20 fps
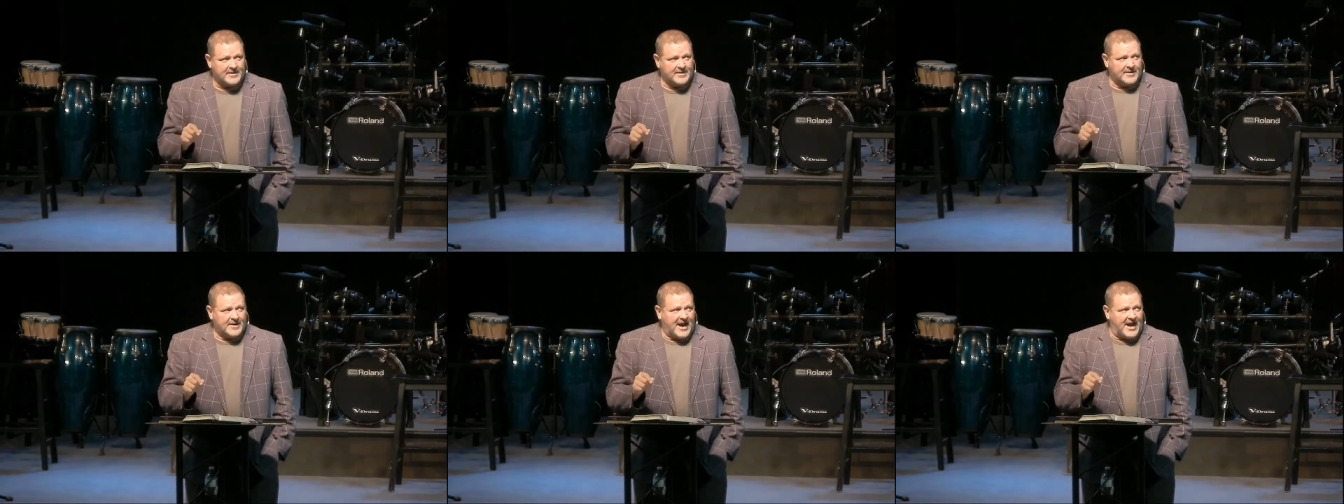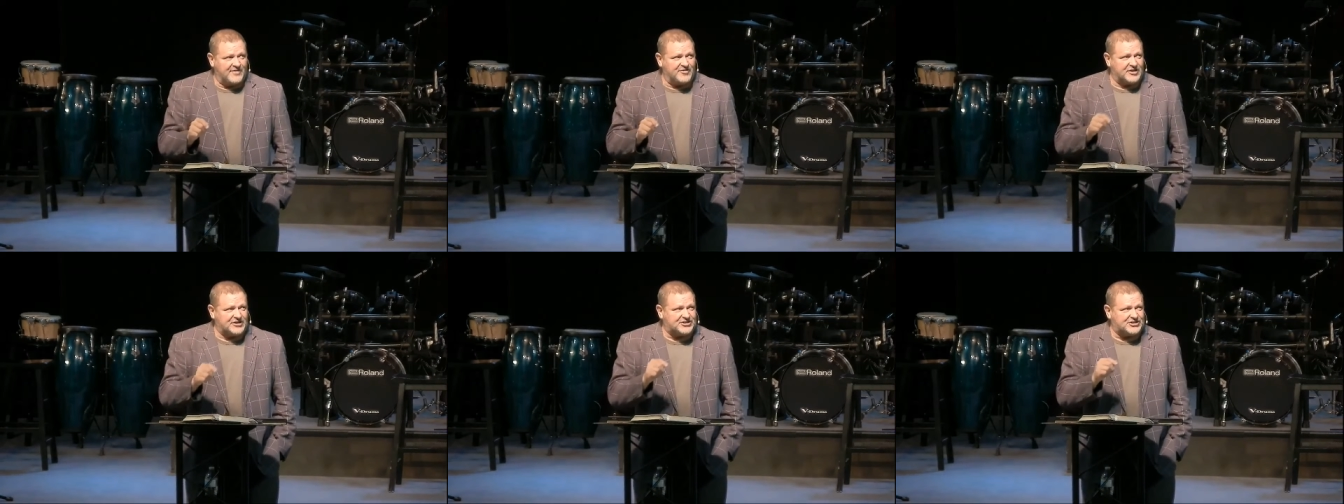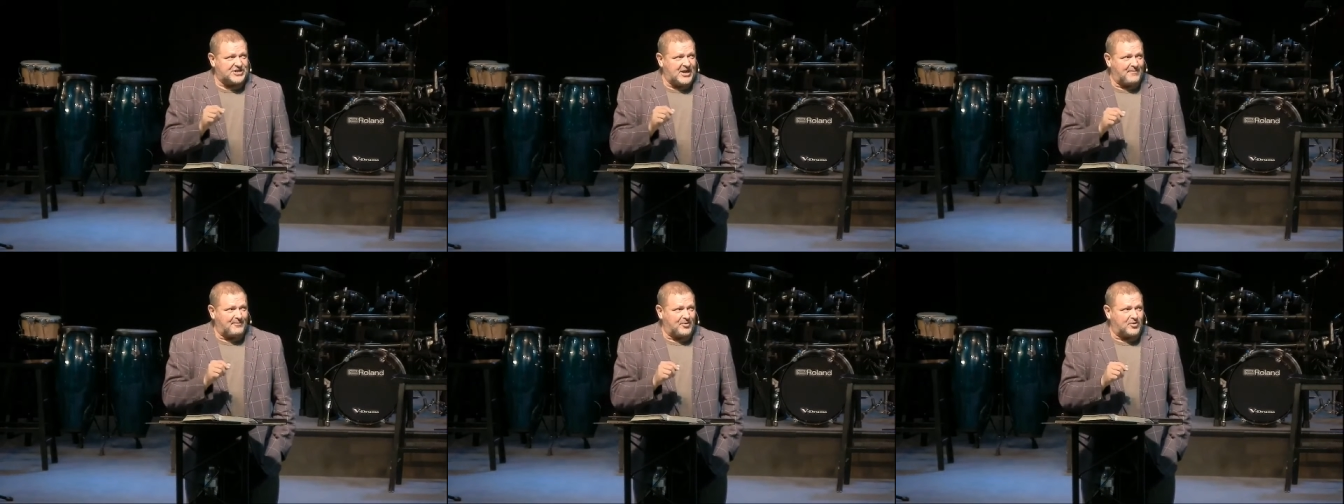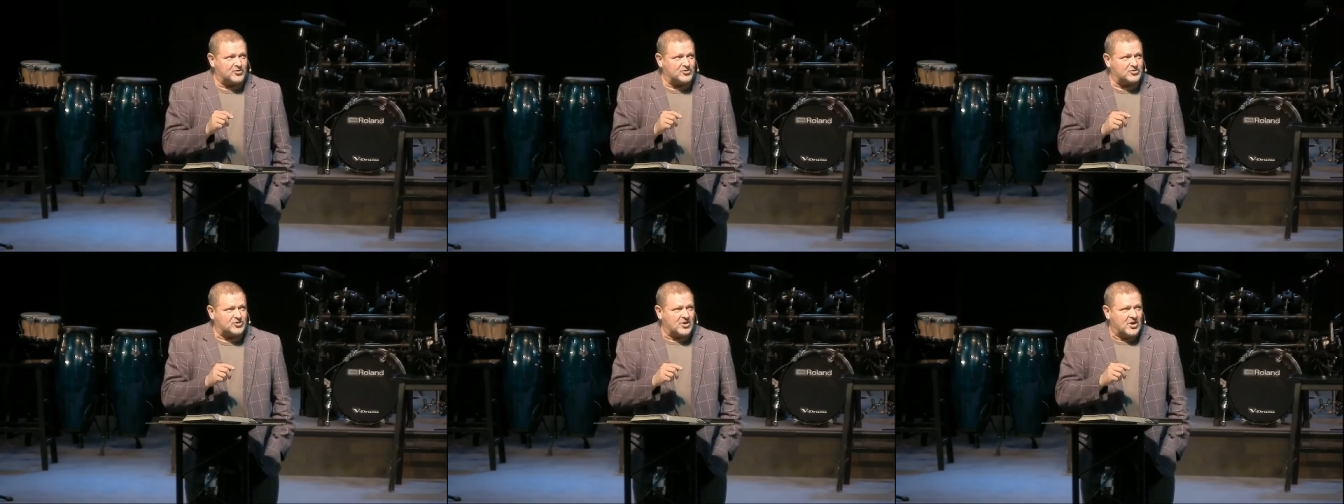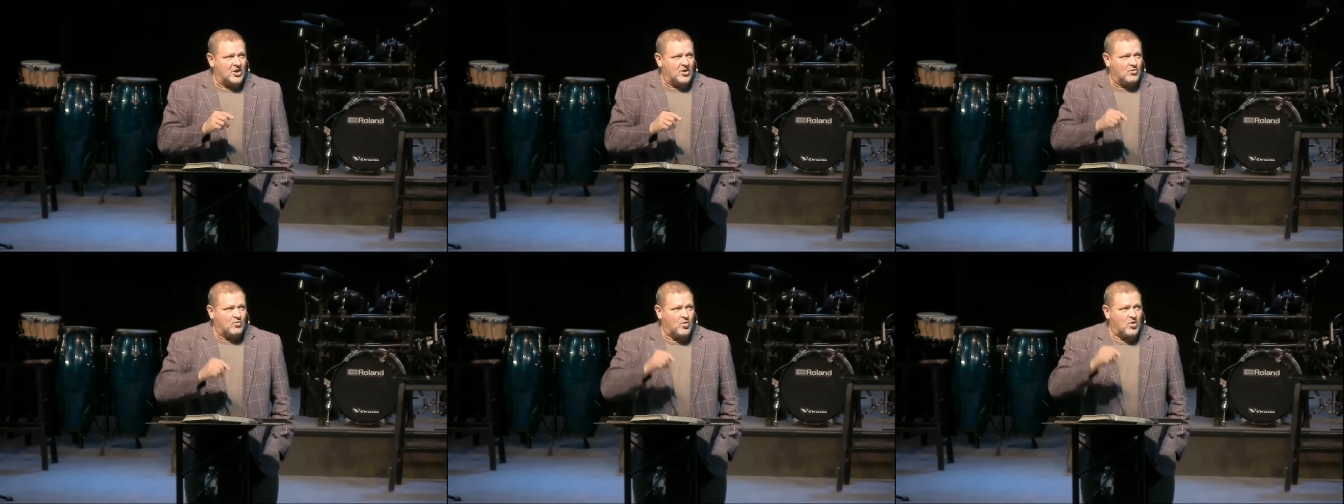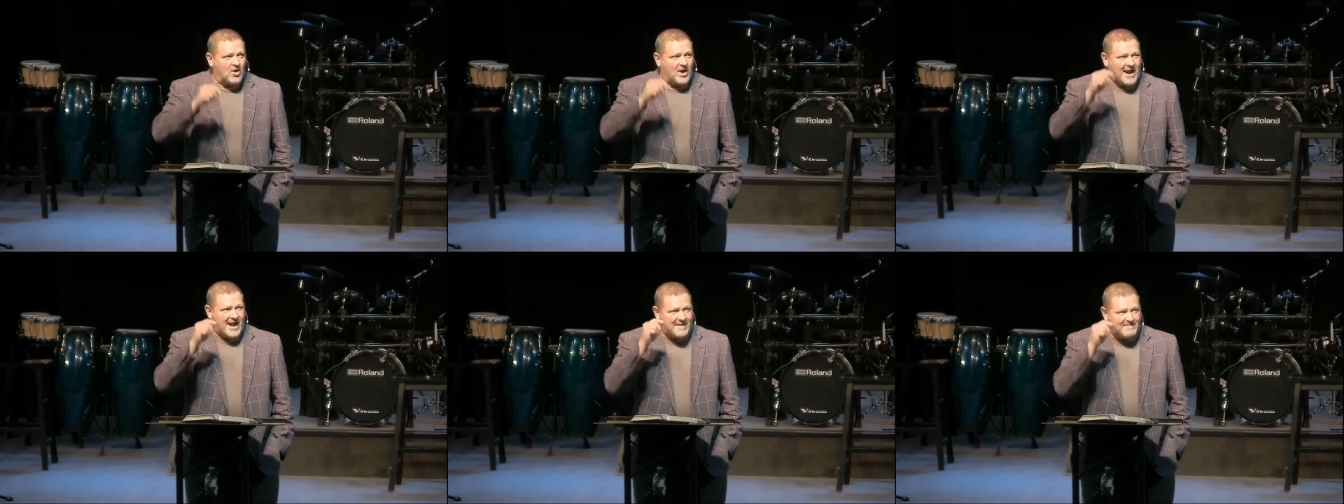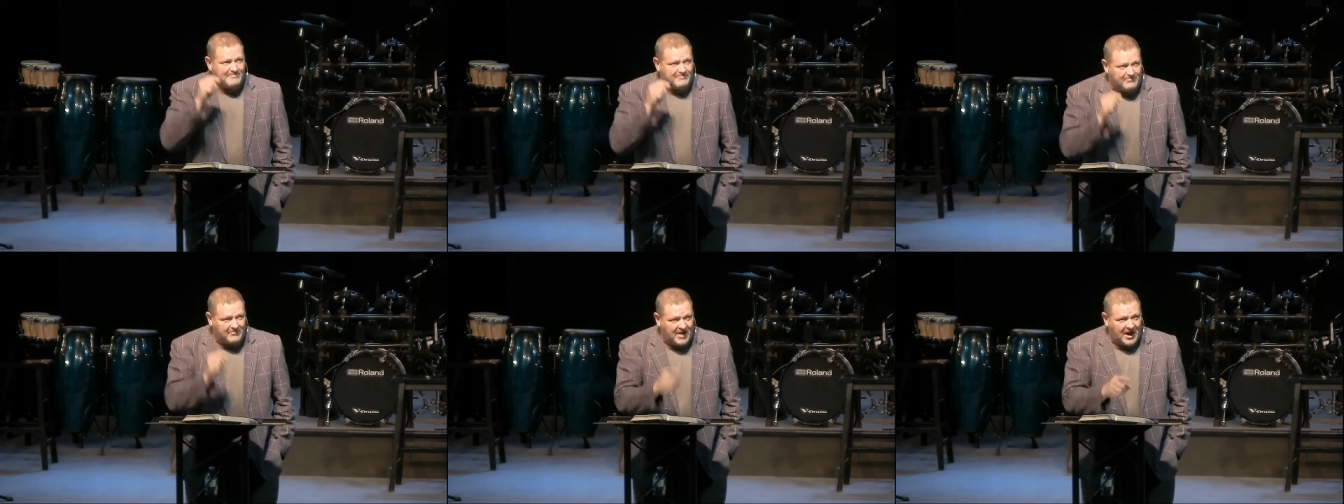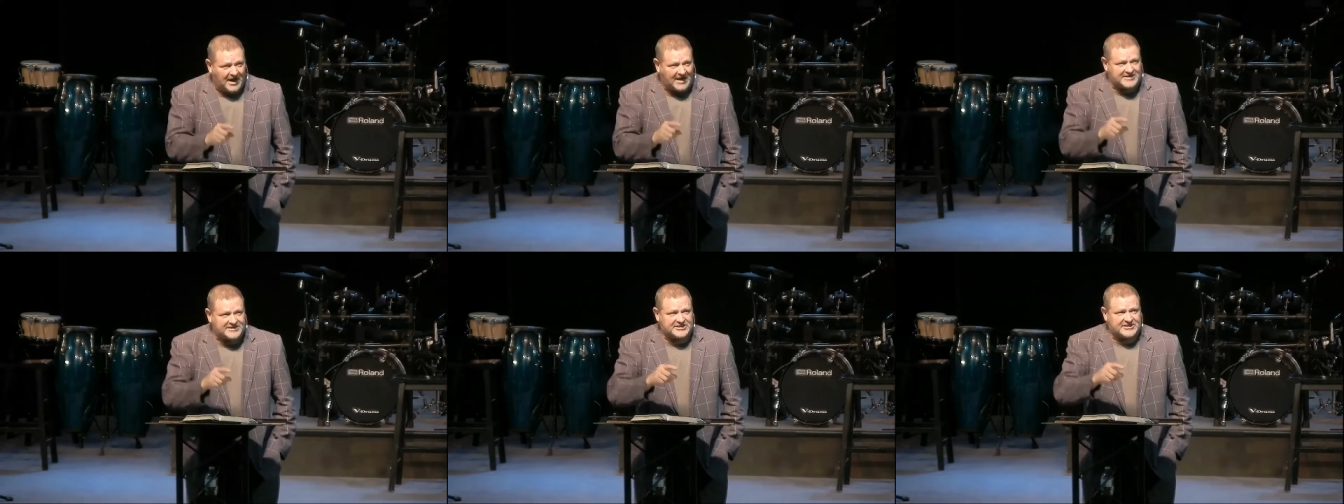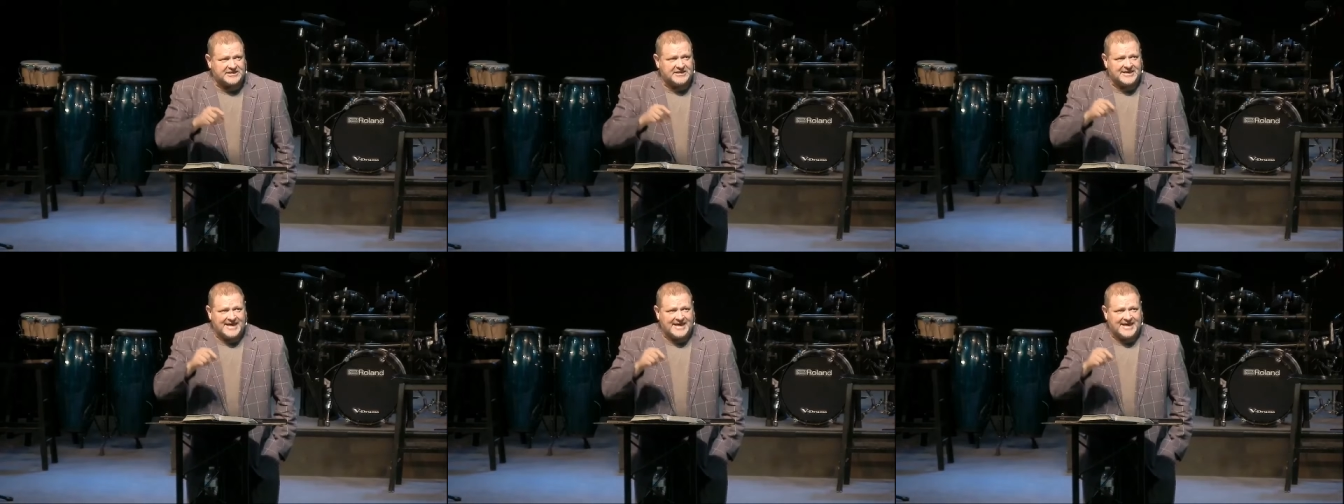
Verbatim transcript: And the shepherds were a must